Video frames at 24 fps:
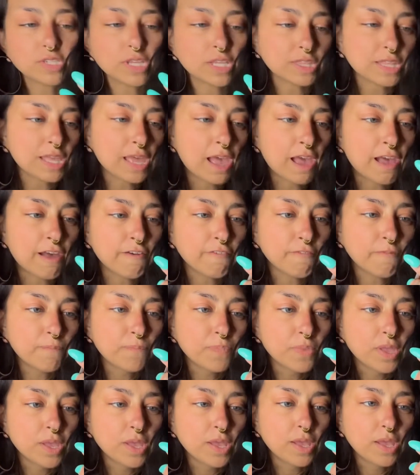like they have
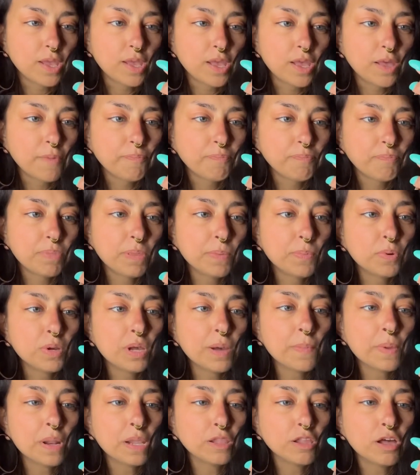people
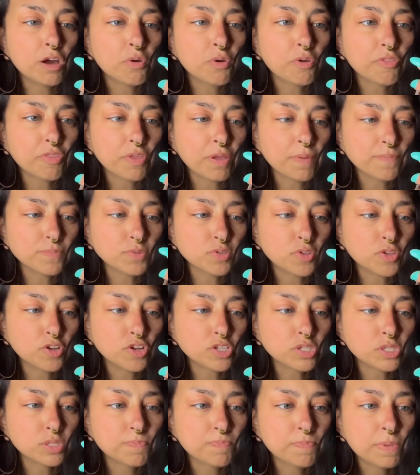coming along with them. So
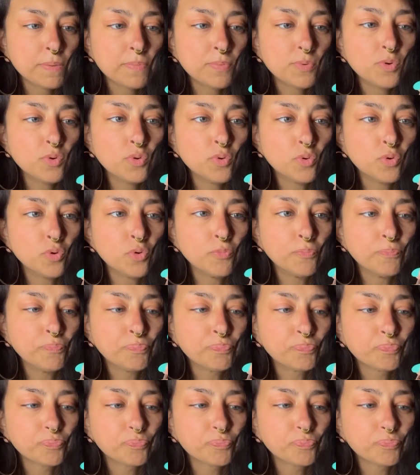there's people who,